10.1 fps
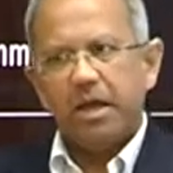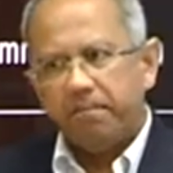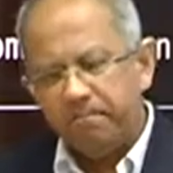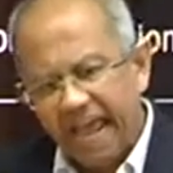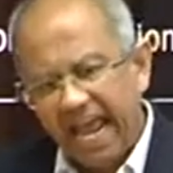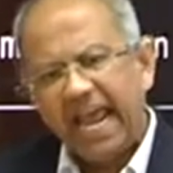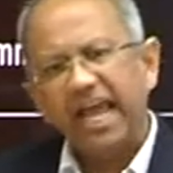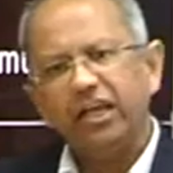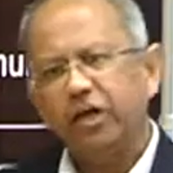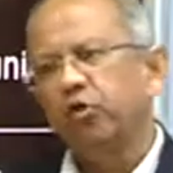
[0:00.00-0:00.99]
may
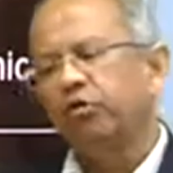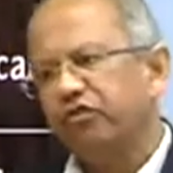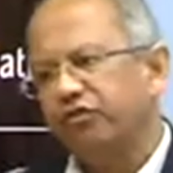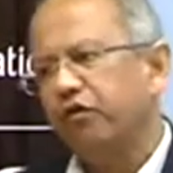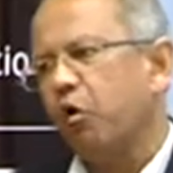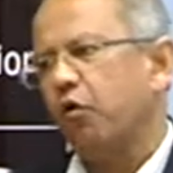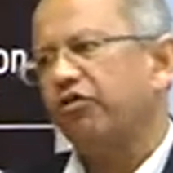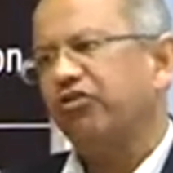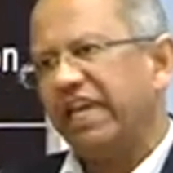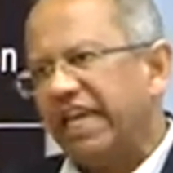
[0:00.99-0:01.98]
use
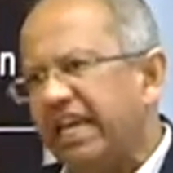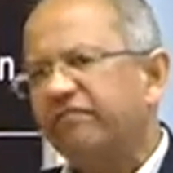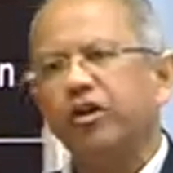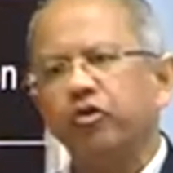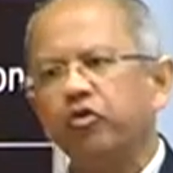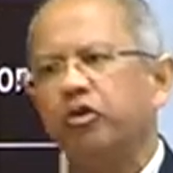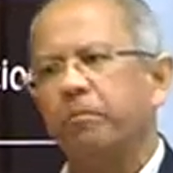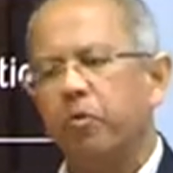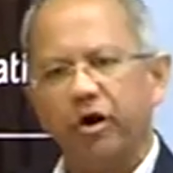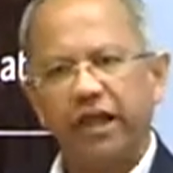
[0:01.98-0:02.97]
force even to the
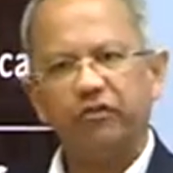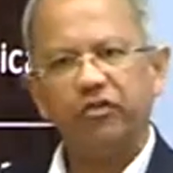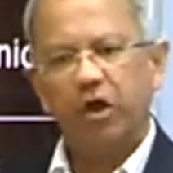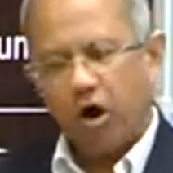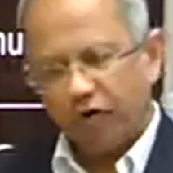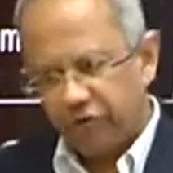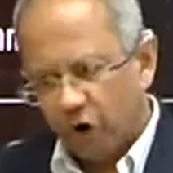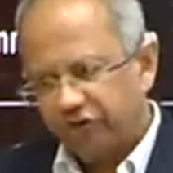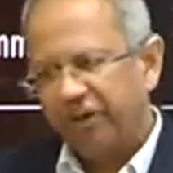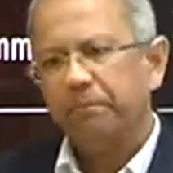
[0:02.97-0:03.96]
point of
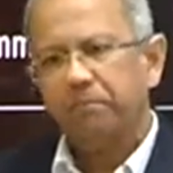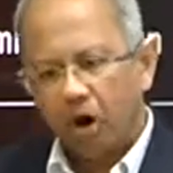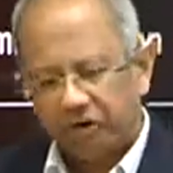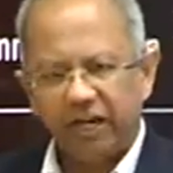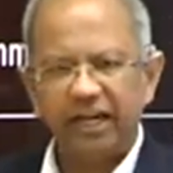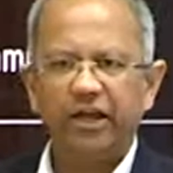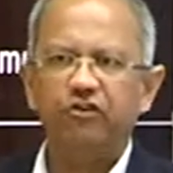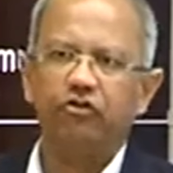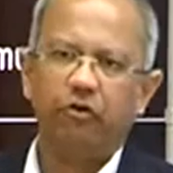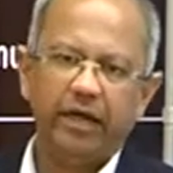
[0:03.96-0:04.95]
causing bodily
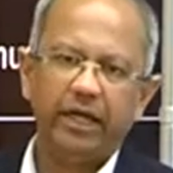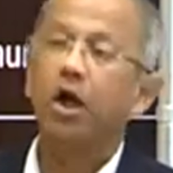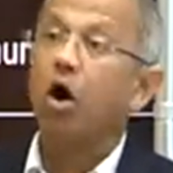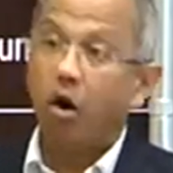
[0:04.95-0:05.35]
injury